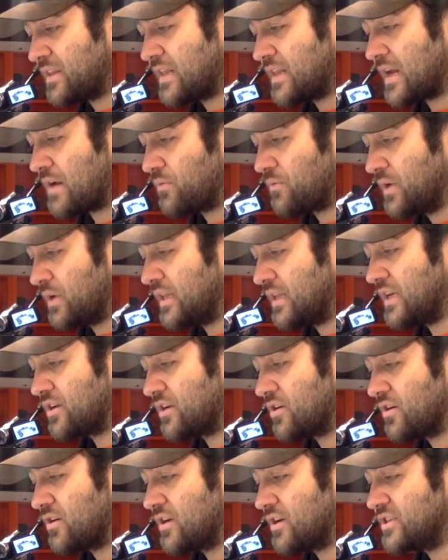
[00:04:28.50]
that I really
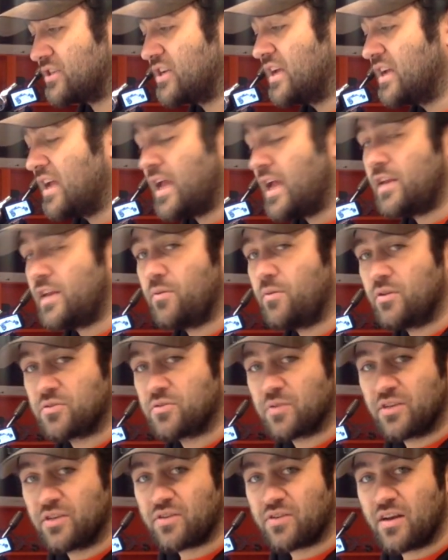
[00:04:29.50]
encourage anyone who's
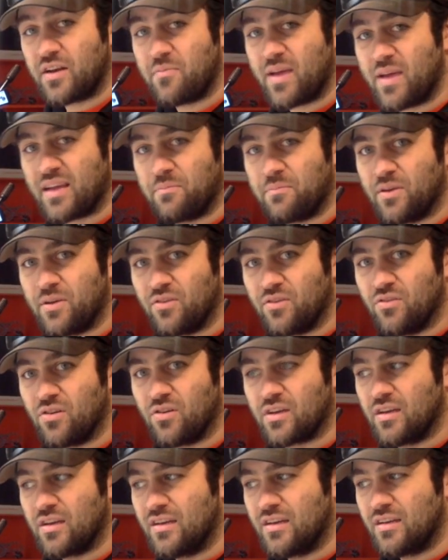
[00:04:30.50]
really trying to make a build
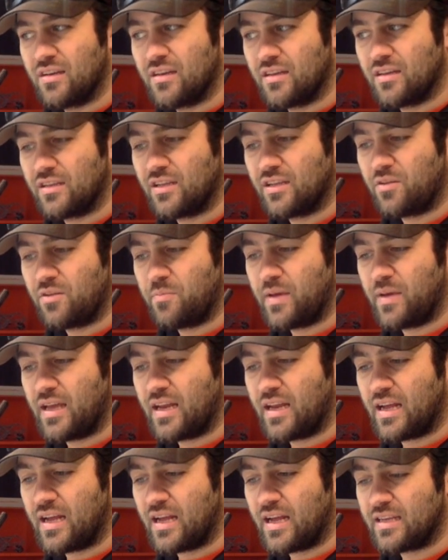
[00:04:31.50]
look a little
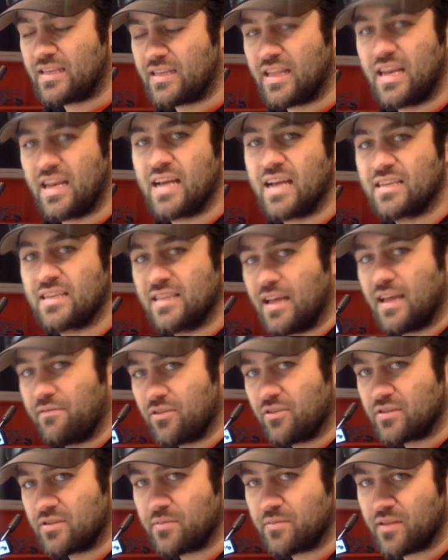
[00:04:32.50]
bit to the next
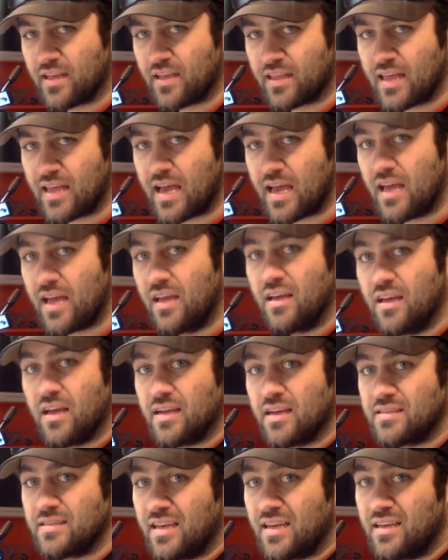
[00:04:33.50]
level or something like that.
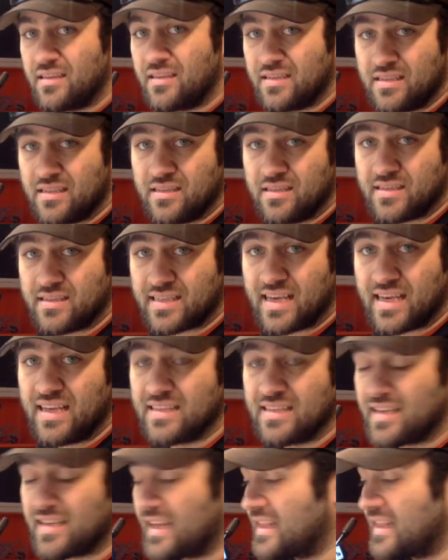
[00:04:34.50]
A set of
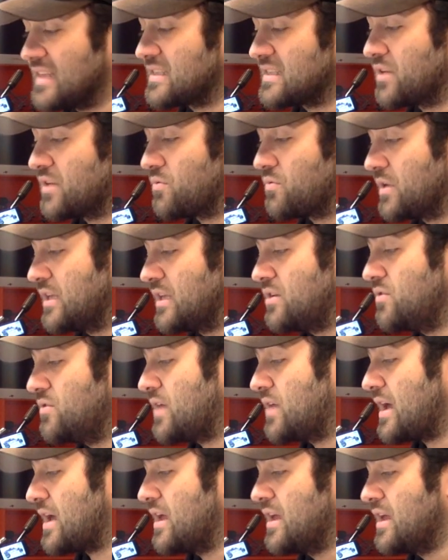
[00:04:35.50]
skins like this can really do
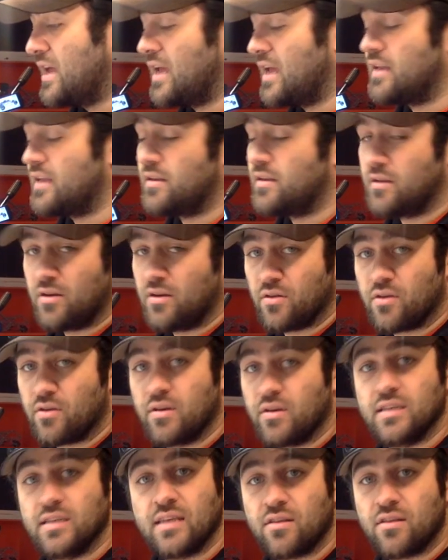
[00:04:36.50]
that. And you know, there
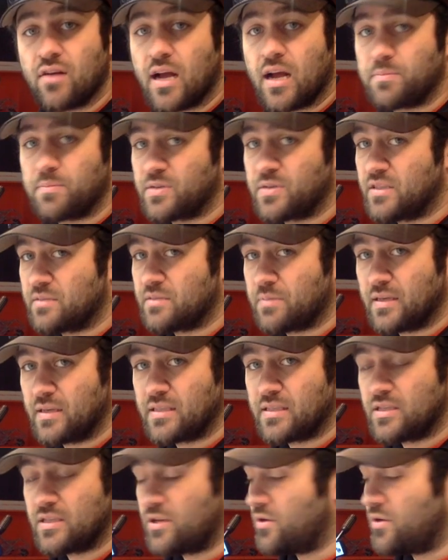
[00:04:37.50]
is other options and
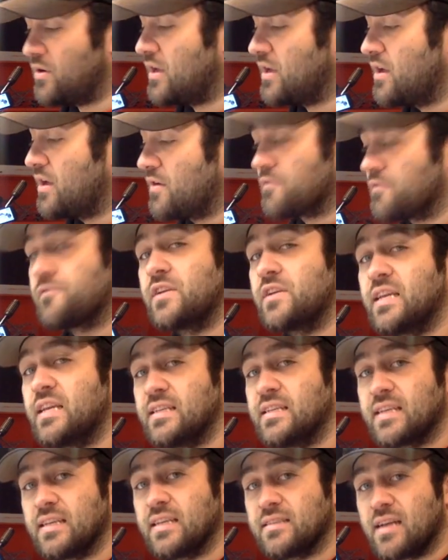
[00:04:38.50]
places to do it.
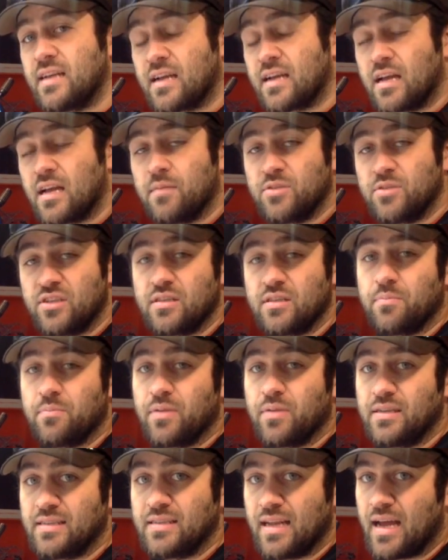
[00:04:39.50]
FreqEskinZ.com is just the
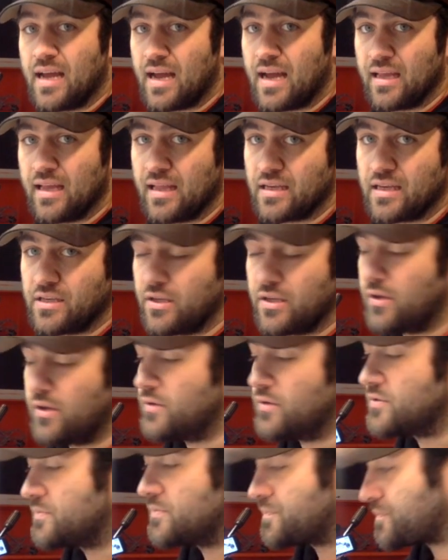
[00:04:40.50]
place that I like to
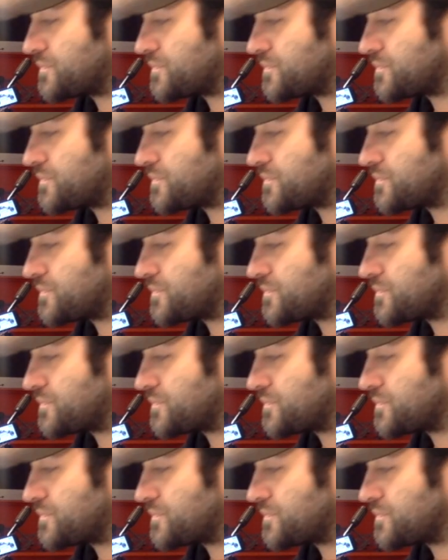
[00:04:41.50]
use.